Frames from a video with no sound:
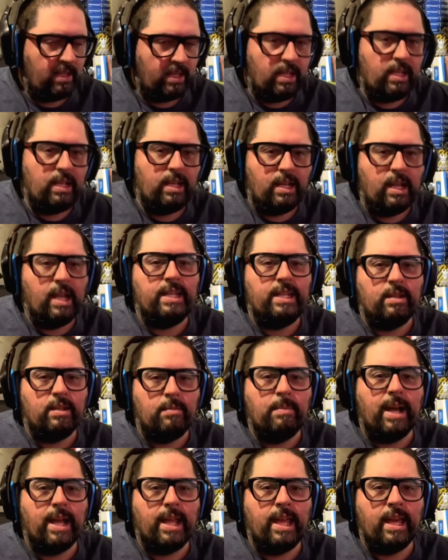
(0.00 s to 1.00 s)
an idea in
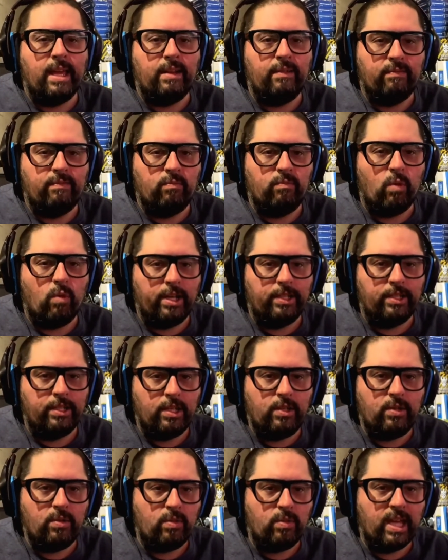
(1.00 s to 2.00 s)
my head of wanting to
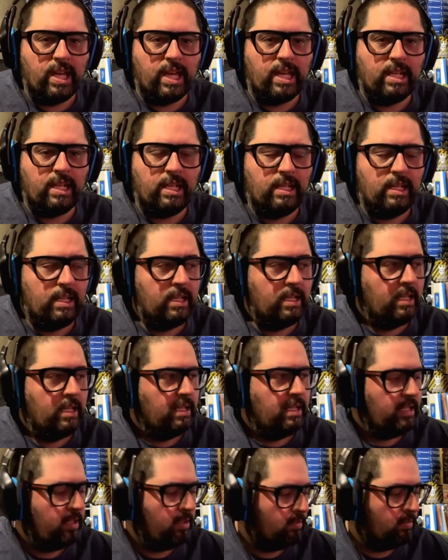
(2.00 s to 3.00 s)
do that.
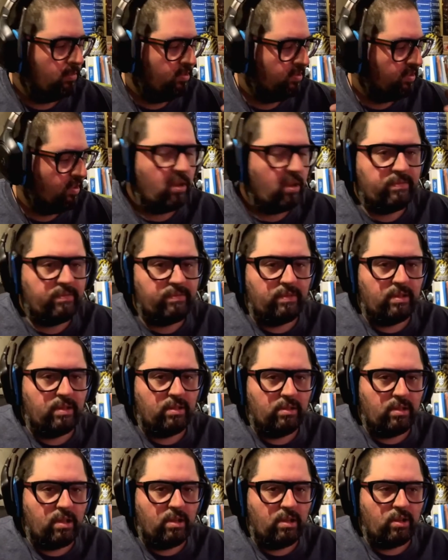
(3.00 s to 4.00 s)
Start off
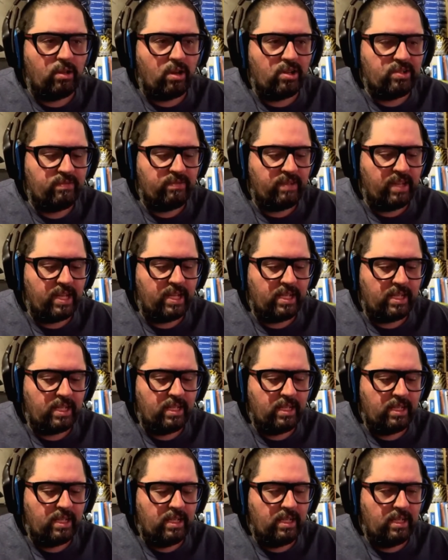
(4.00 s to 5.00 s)
a large event
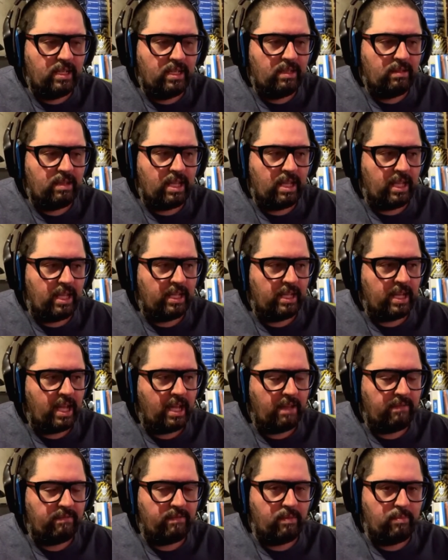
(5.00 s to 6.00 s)
and
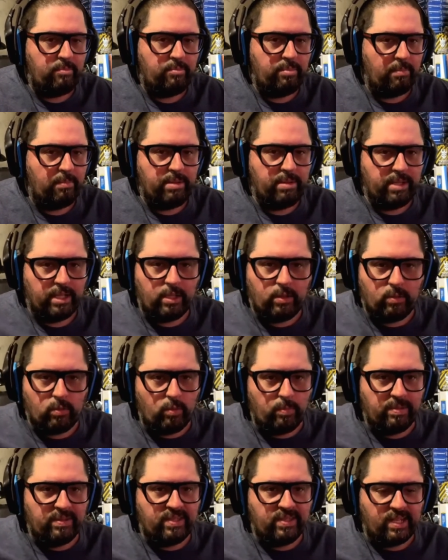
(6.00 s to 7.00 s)
have a big
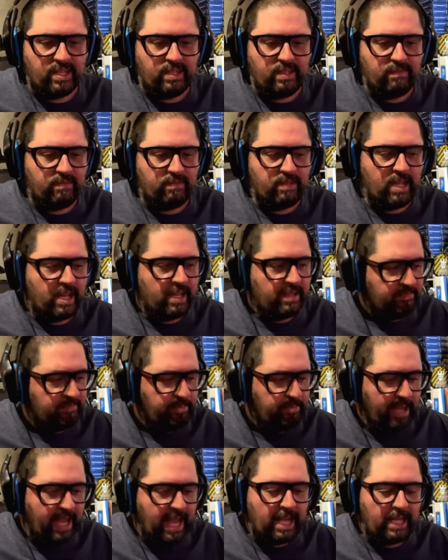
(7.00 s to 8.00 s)
group setting of guys
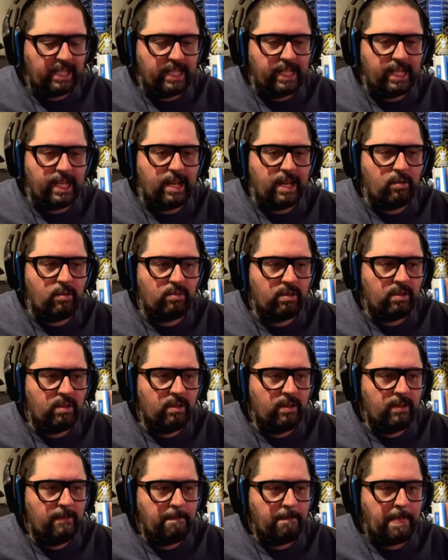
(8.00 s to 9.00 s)
battling it out,
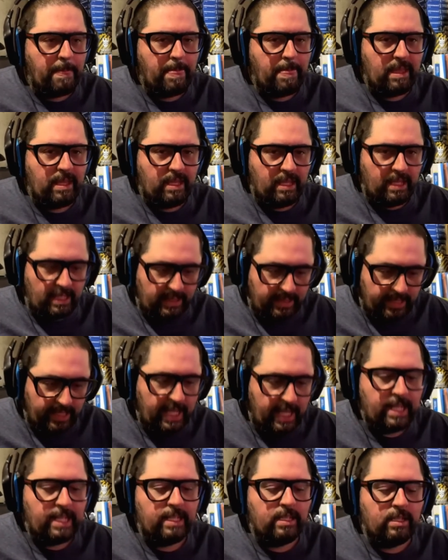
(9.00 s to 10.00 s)
and
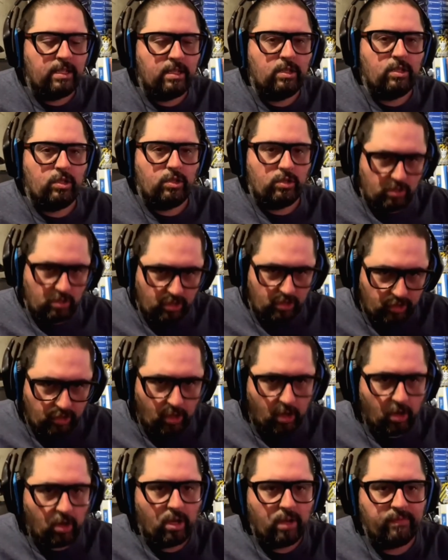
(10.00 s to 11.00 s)
then
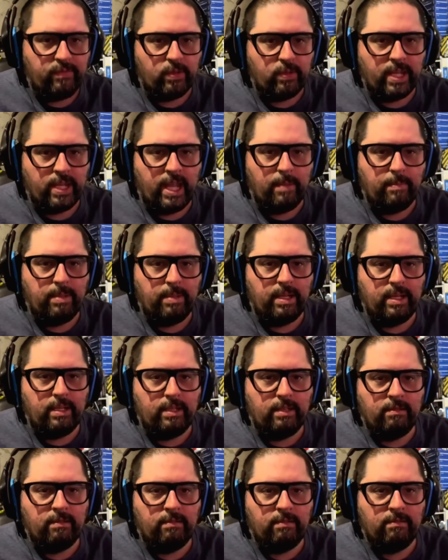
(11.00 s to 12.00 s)
start off your campaign.
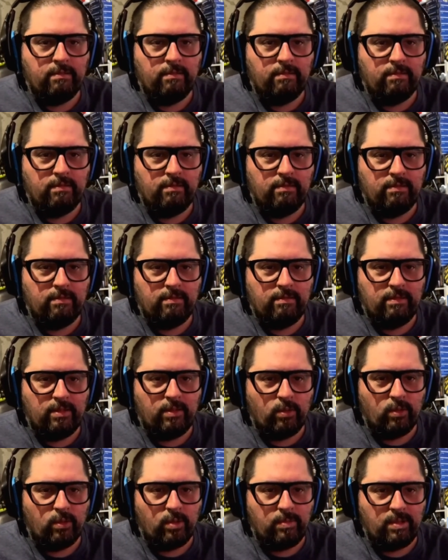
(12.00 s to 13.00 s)
You
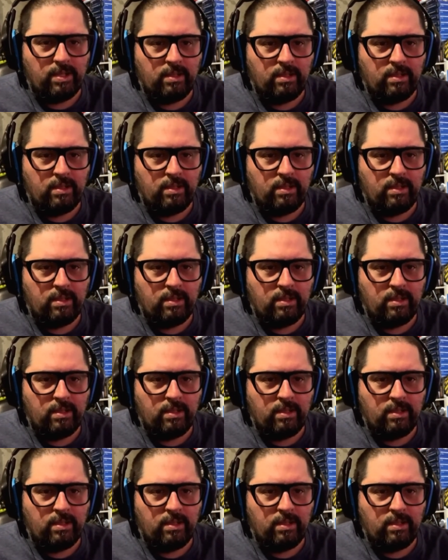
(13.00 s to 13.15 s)
know what I mean?